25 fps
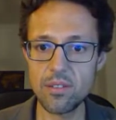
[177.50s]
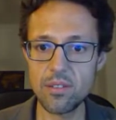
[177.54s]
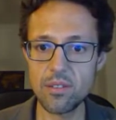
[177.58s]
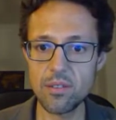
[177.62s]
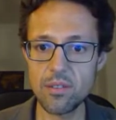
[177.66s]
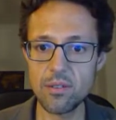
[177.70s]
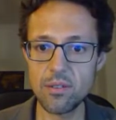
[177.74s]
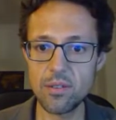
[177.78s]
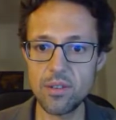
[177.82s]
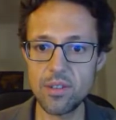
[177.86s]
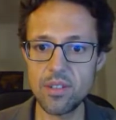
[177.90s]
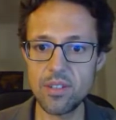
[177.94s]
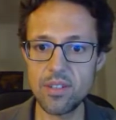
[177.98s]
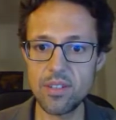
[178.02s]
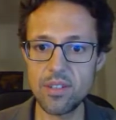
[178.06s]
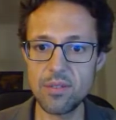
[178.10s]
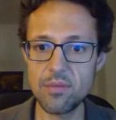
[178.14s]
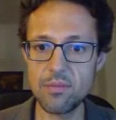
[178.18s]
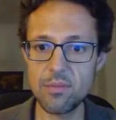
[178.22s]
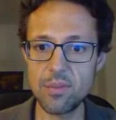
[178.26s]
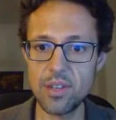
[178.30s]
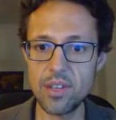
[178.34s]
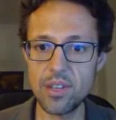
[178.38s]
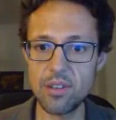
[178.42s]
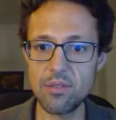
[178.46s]
So and
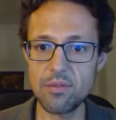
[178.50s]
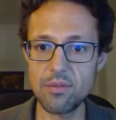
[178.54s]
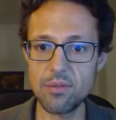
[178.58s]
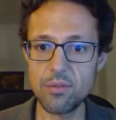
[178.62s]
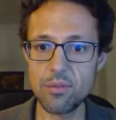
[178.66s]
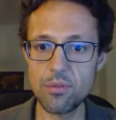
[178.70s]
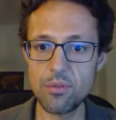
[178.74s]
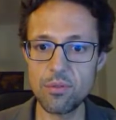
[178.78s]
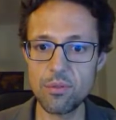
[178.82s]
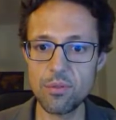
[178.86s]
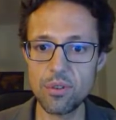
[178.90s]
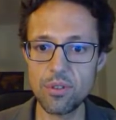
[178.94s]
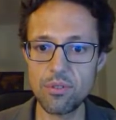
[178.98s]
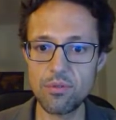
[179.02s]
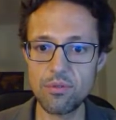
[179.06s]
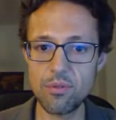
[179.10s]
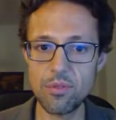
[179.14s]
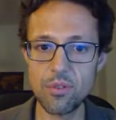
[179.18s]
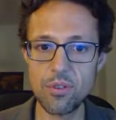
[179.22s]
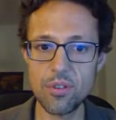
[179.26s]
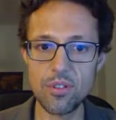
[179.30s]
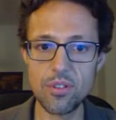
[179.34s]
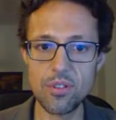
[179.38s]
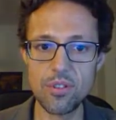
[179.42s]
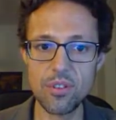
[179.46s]
then we have to do it
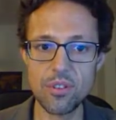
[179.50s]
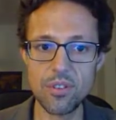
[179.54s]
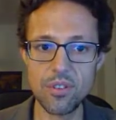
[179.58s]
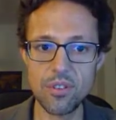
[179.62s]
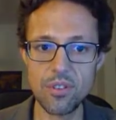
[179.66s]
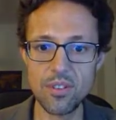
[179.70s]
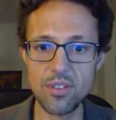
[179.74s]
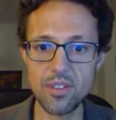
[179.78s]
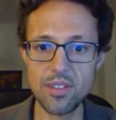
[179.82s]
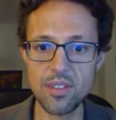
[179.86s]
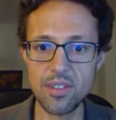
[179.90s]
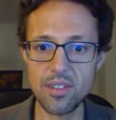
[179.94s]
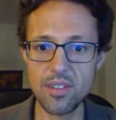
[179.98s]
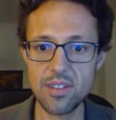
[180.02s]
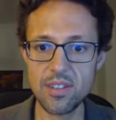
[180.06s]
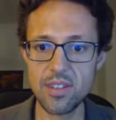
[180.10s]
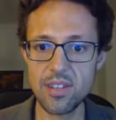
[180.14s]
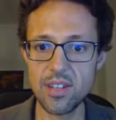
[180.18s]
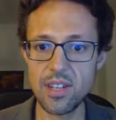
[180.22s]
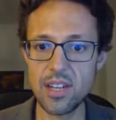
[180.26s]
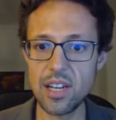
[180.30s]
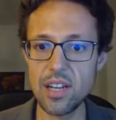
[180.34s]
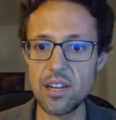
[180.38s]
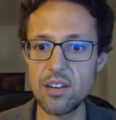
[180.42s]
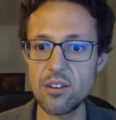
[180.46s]
for the
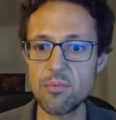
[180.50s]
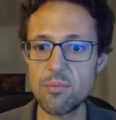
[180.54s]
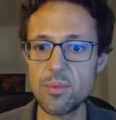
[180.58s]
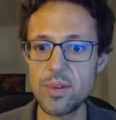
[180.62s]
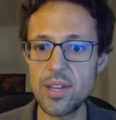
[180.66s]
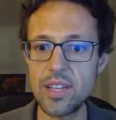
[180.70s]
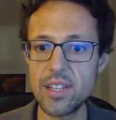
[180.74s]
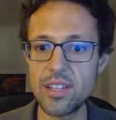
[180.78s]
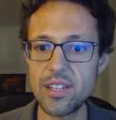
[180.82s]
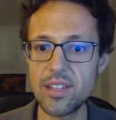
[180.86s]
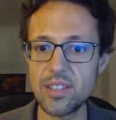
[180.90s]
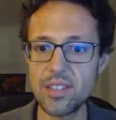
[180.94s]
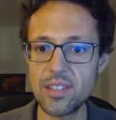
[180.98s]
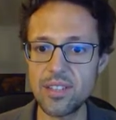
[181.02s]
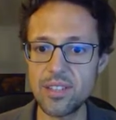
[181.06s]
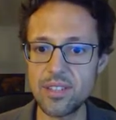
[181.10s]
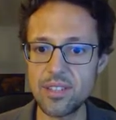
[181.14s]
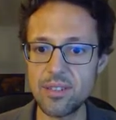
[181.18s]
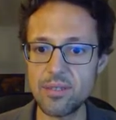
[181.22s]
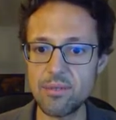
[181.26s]
column headers